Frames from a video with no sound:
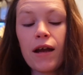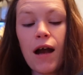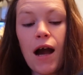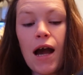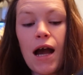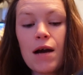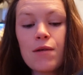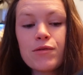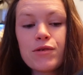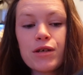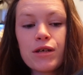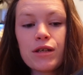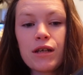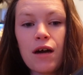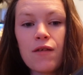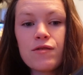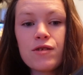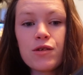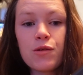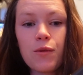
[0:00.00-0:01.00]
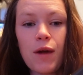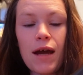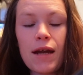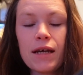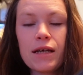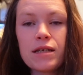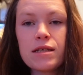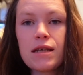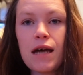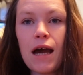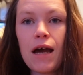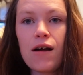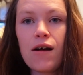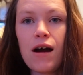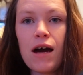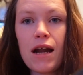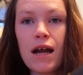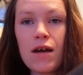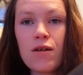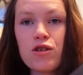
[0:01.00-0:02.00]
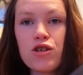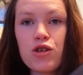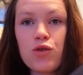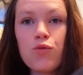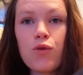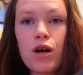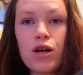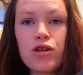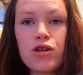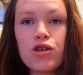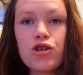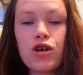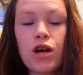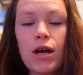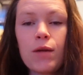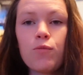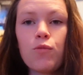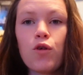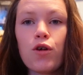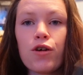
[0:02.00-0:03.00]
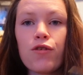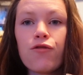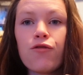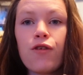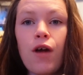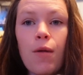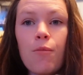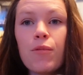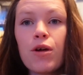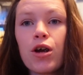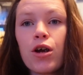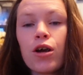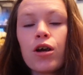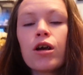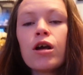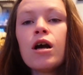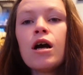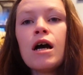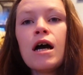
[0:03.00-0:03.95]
I absolutely loved the writing style, and I do want to try more from her.